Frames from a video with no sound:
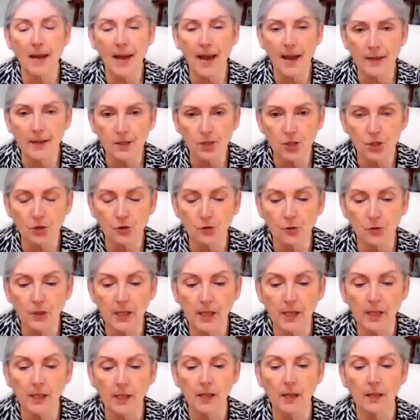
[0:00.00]

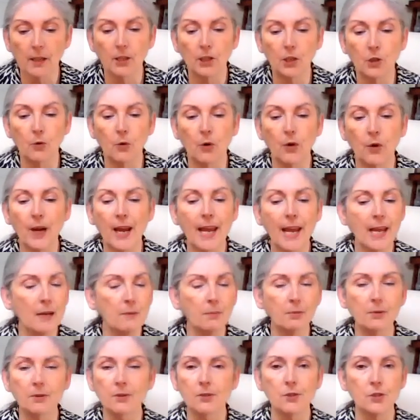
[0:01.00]
mastery you were
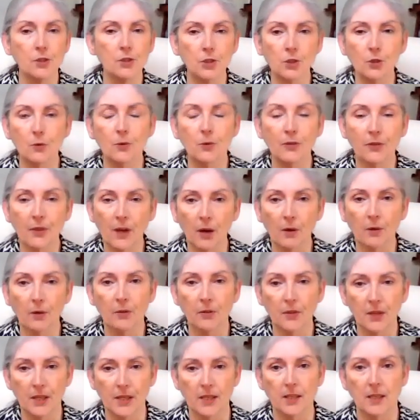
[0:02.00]
able to do
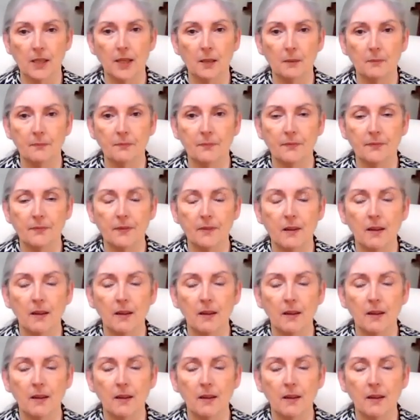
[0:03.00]
without thinking.